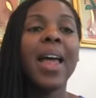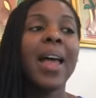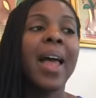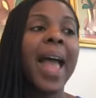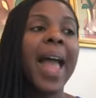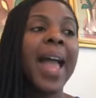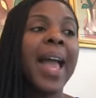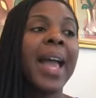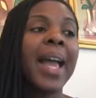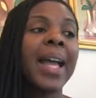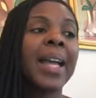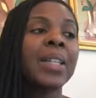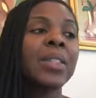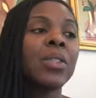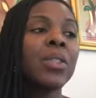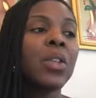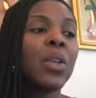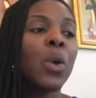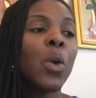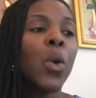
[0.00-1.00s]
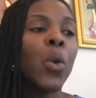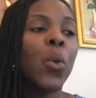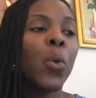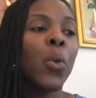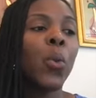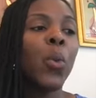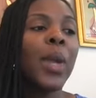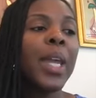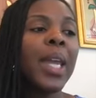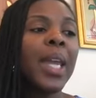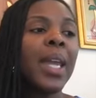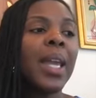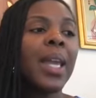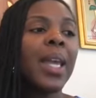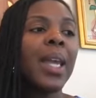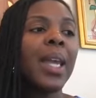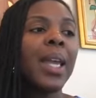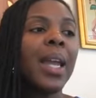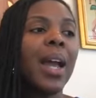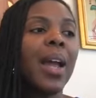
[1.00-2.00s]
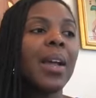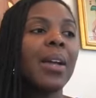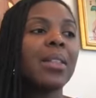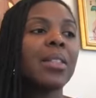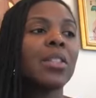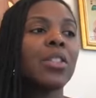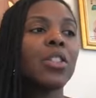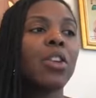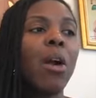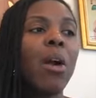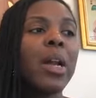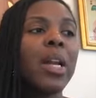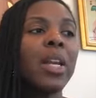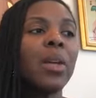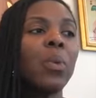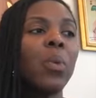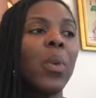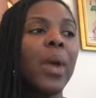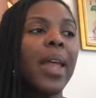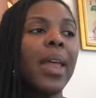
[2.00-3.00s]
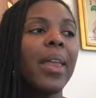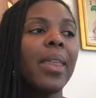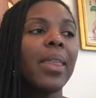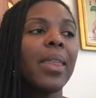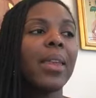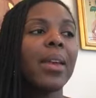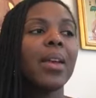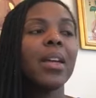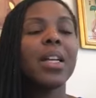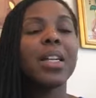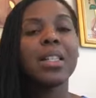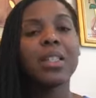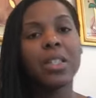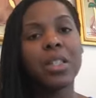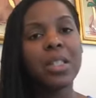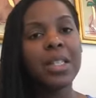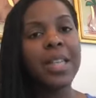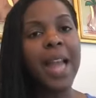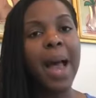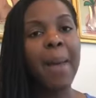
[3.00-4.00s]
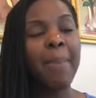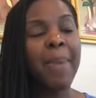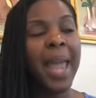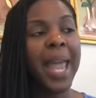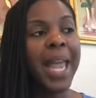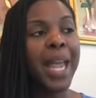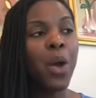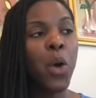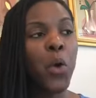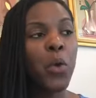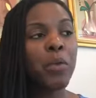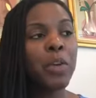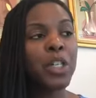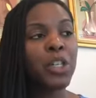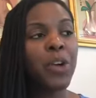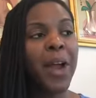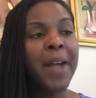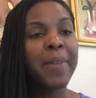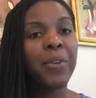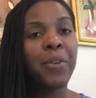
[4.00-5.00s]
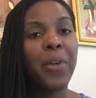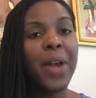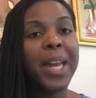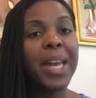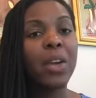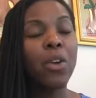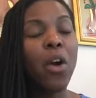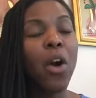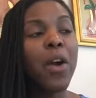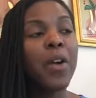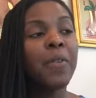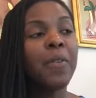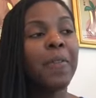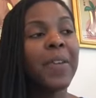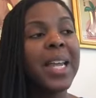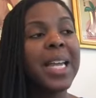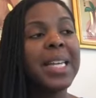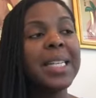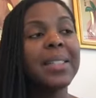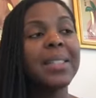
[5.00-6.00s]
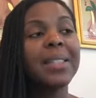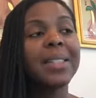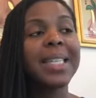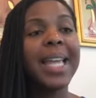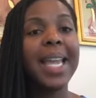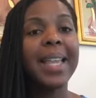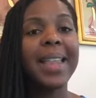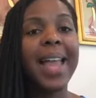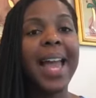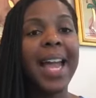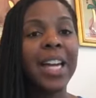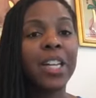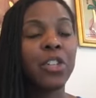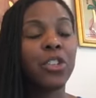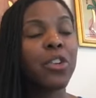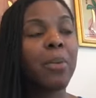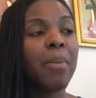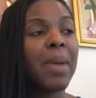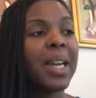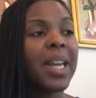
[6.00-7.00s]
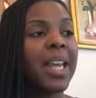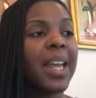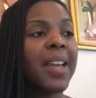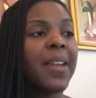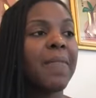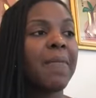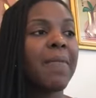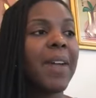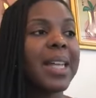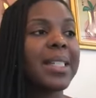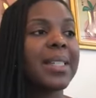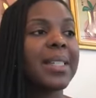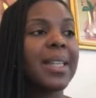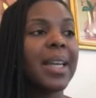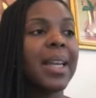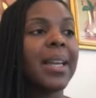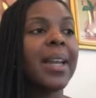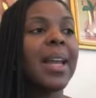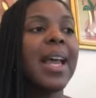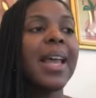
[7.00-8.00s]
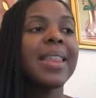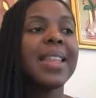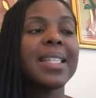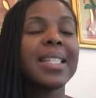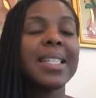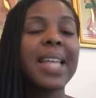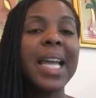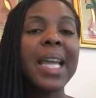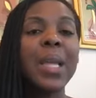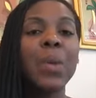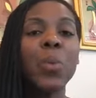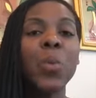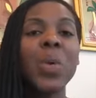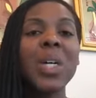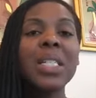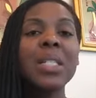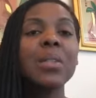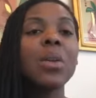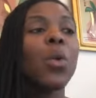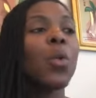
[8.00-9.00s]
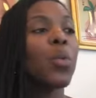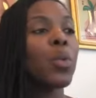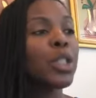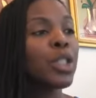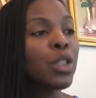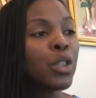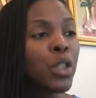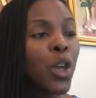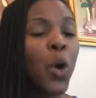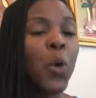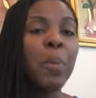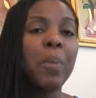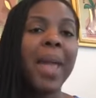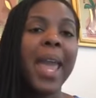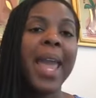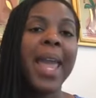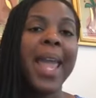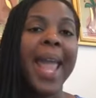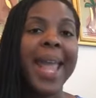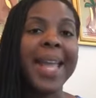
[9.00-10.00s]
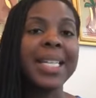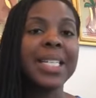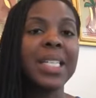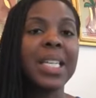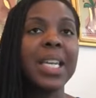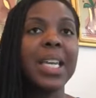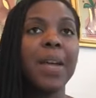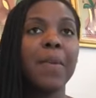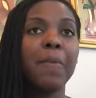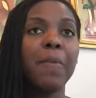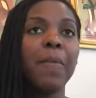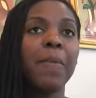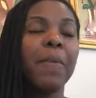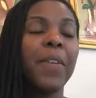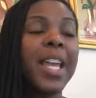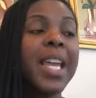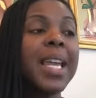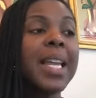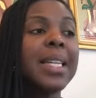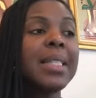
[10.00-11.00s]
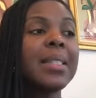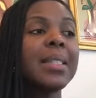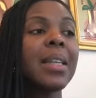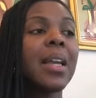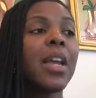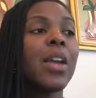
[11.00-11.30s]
And we started with not paying overdraft credit card fees. Take that extra money and invest it. The second one was don't pay ATM fees.